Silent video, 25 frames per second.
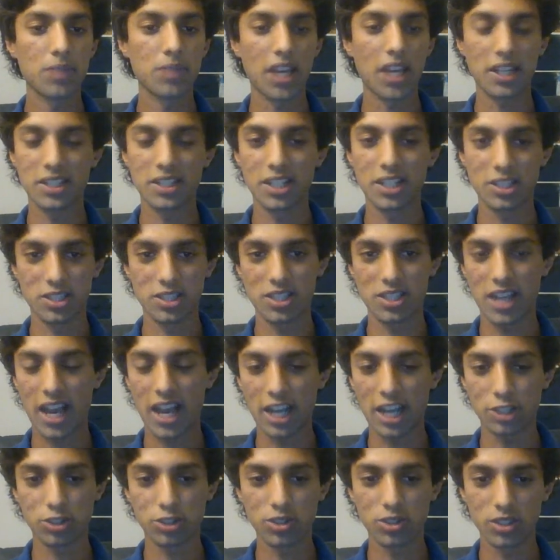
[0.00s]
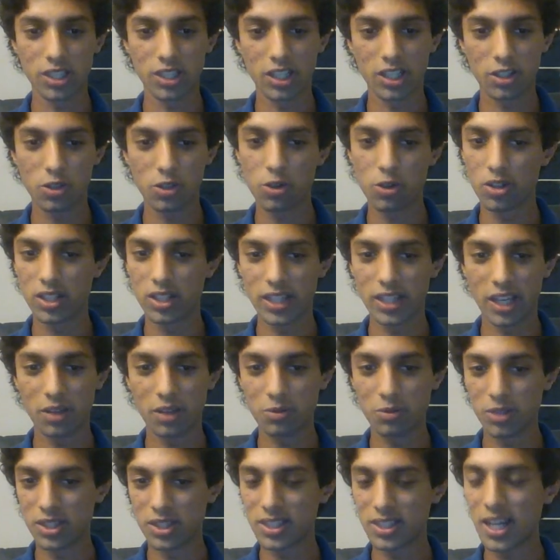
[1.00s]
That doesn't actually
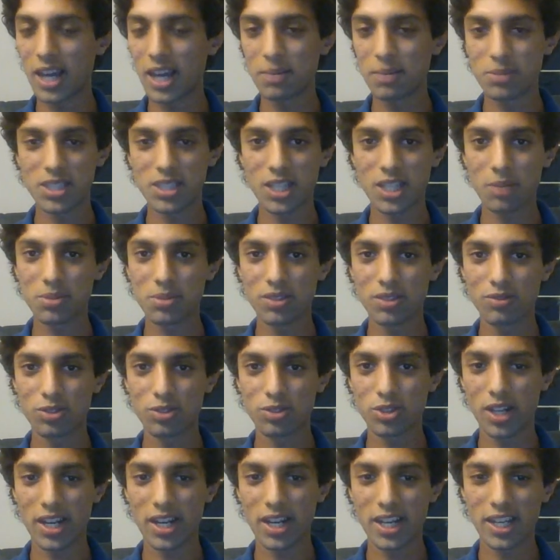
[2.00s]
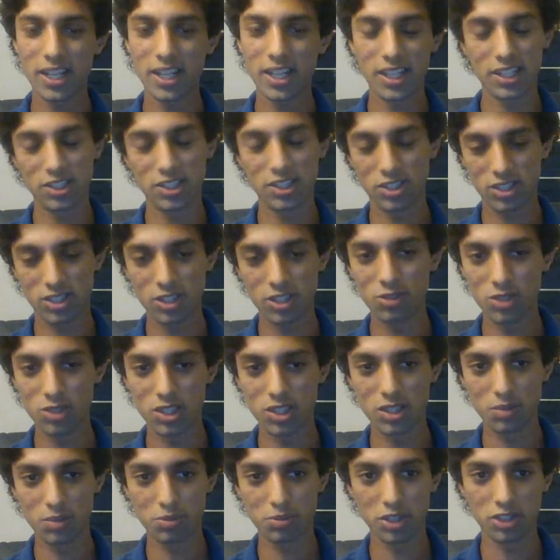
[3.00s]
correlate with time steps of training. It
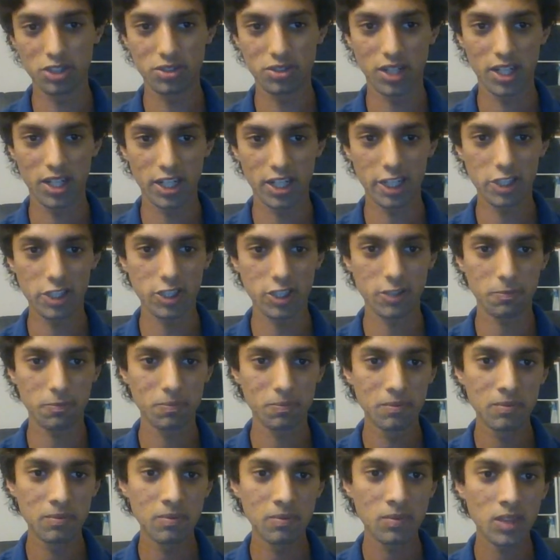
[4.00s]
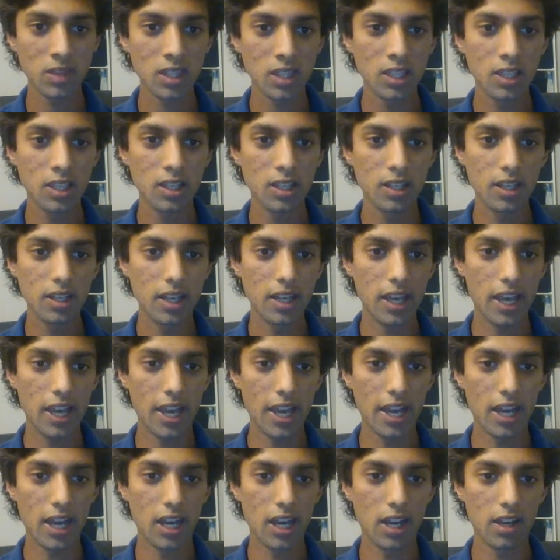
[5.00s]
uses a pre-trained agent.
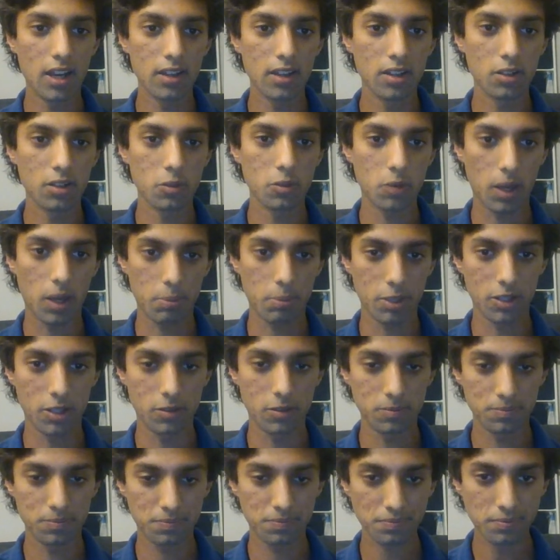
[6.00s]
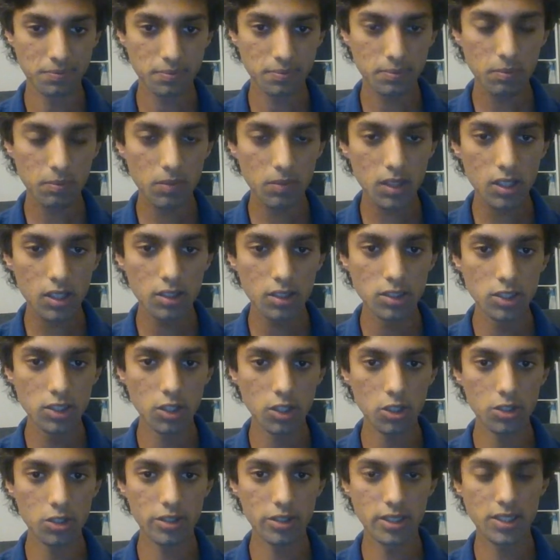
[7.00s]
And WAPPO.
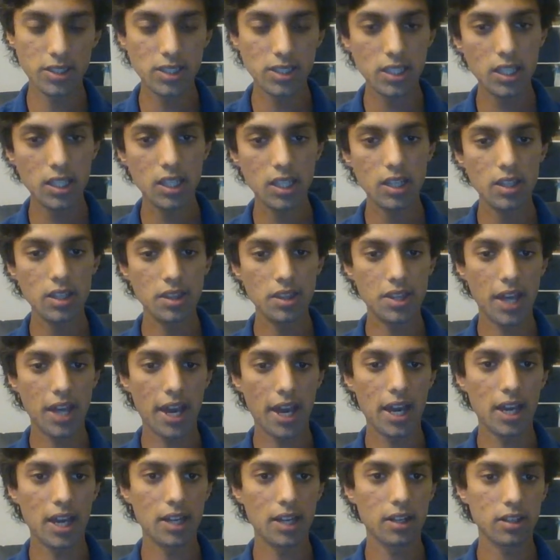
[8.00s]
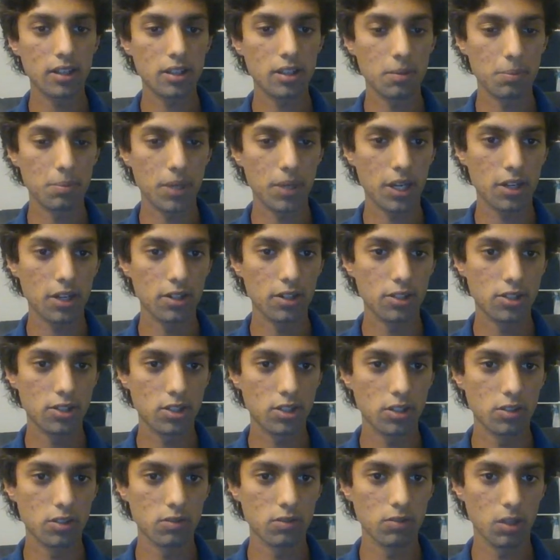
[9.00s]
So you can see that compared
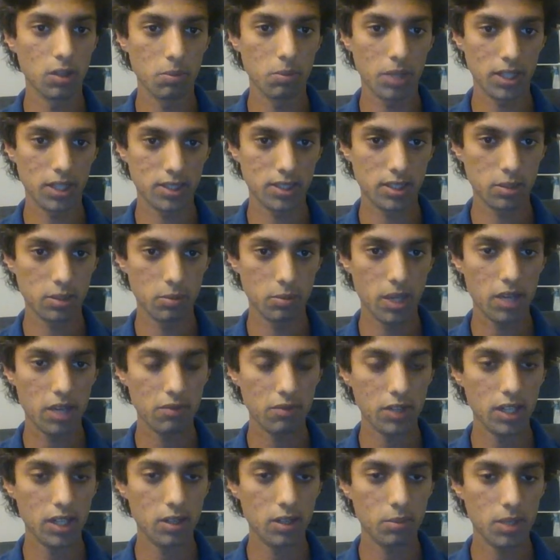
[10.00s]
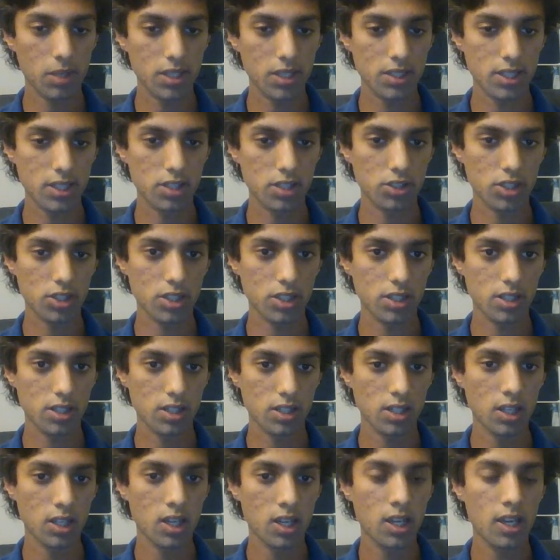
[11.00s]
to robust domain
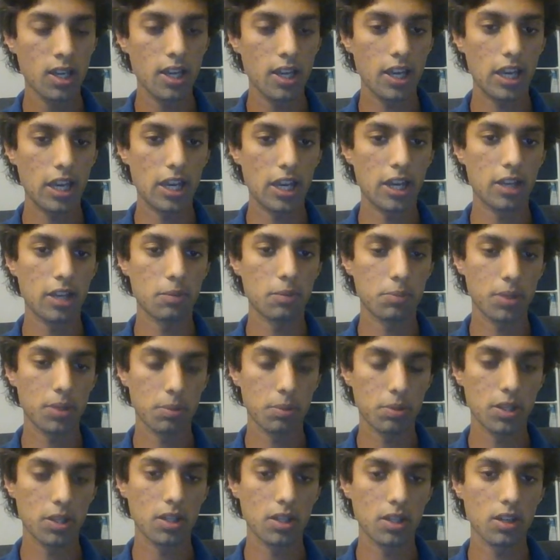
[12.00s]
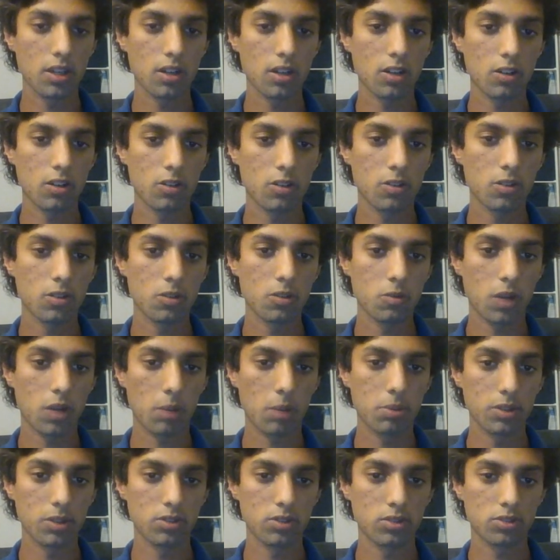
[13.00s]
randomization and PPO,
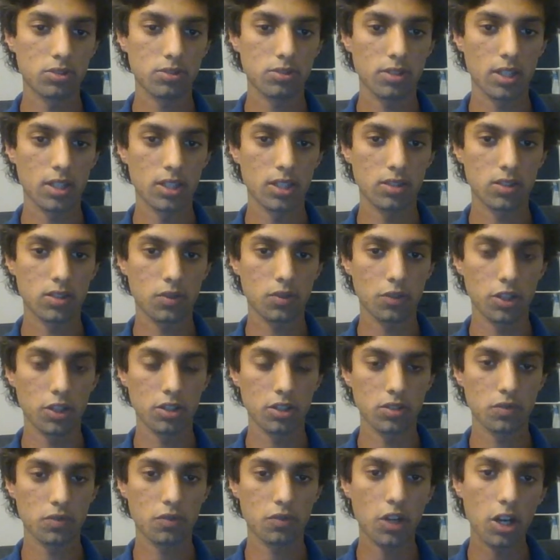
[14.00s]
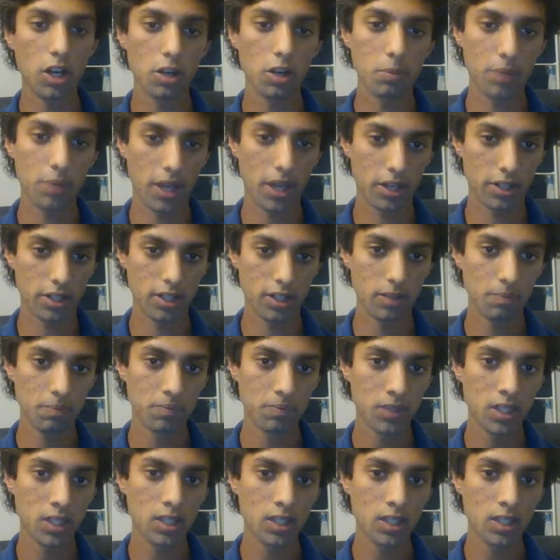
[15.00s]
WAPPO transfers far better.